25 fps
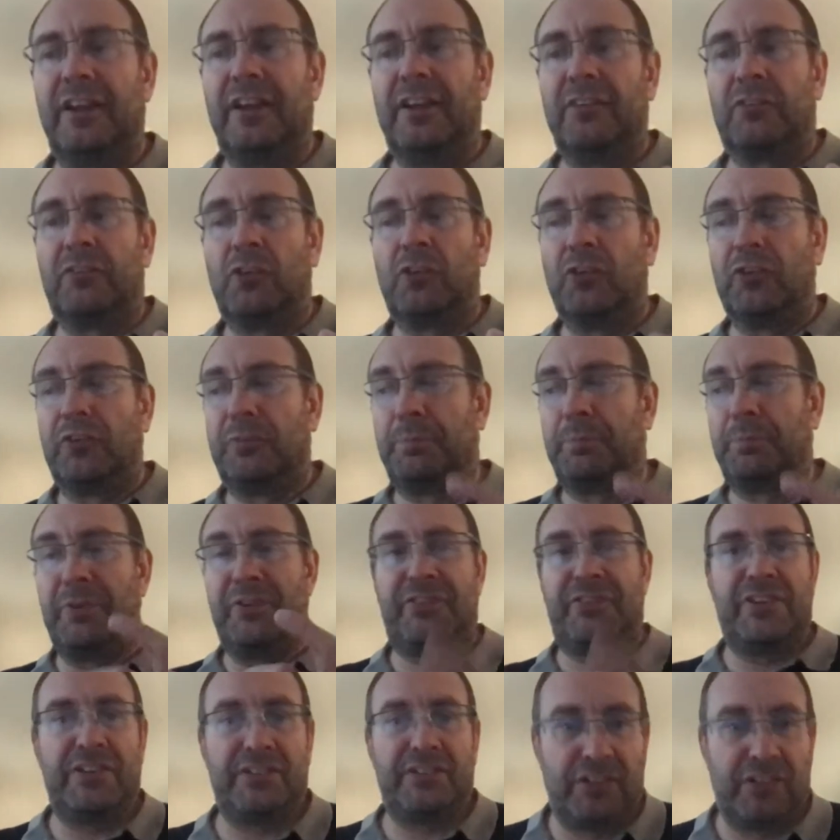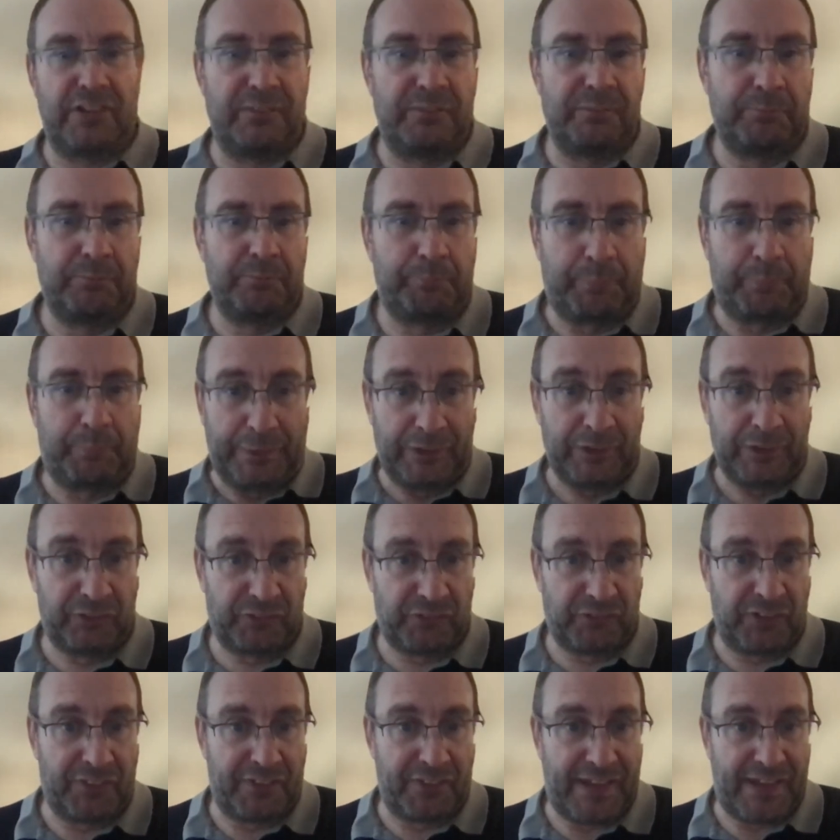of course, precision
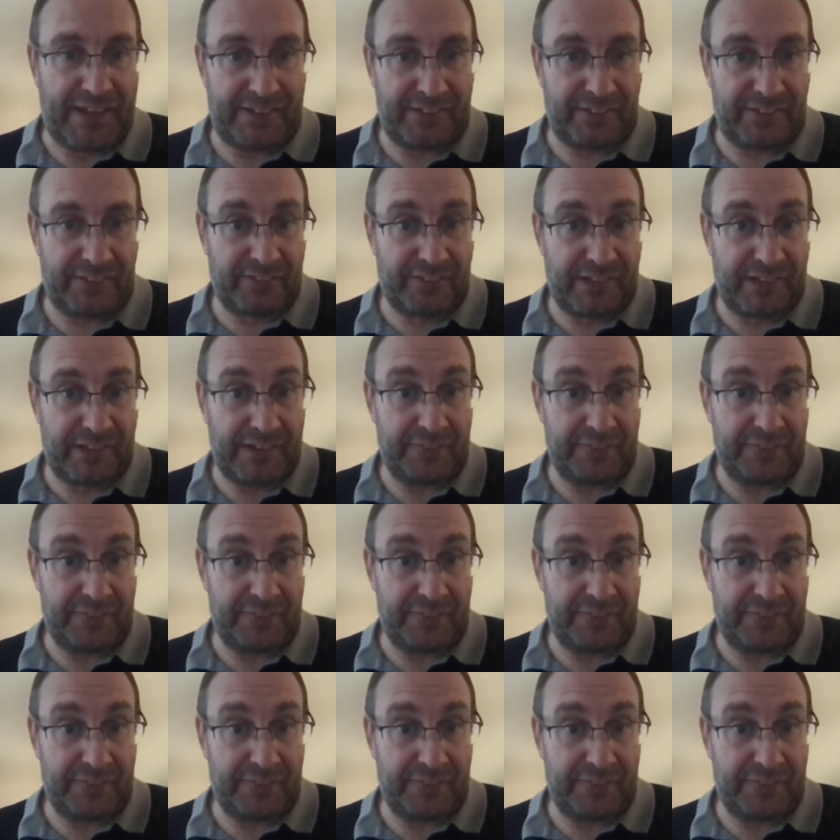builds on that, doesn't it?